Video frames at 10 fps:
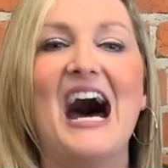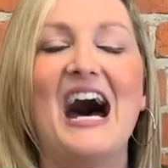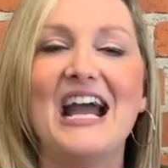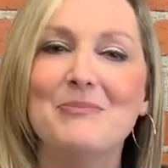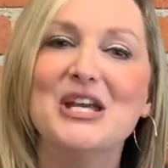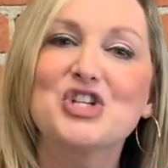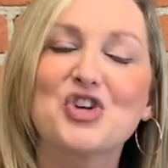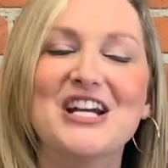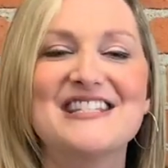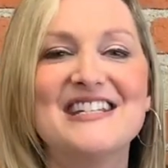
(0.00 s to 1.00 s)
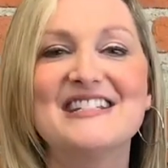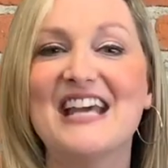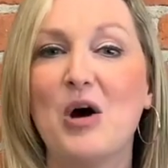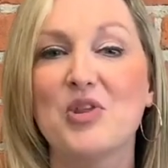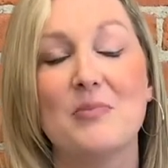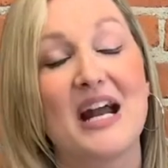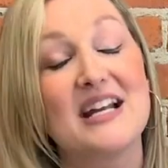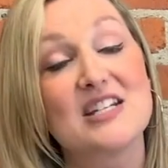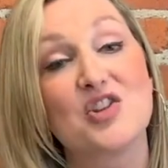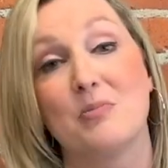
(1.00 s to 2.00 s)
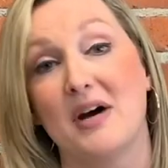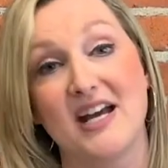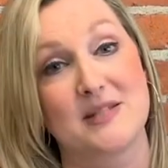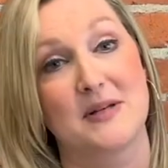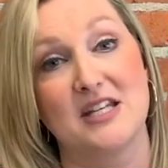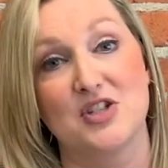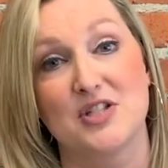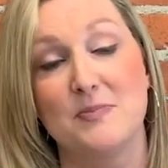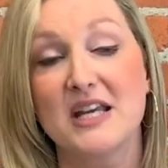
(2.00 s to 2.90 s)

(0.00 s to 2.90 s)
I make sure I sit down with them and I tell them my expectations,